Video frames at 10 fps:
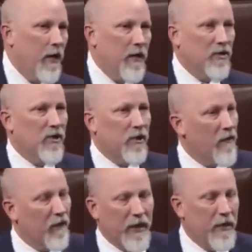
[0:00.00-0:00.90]
And it is
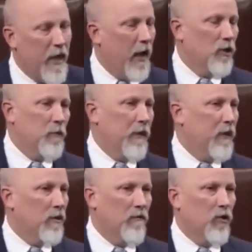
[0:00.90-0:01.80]
significant not just
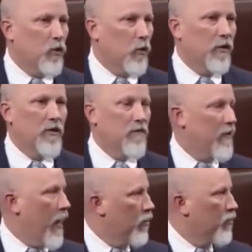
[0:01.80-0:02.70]
because of the trillions
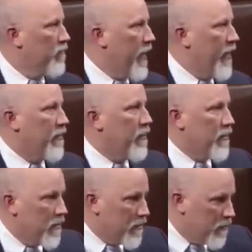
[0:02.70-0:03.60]
of dollars of debt that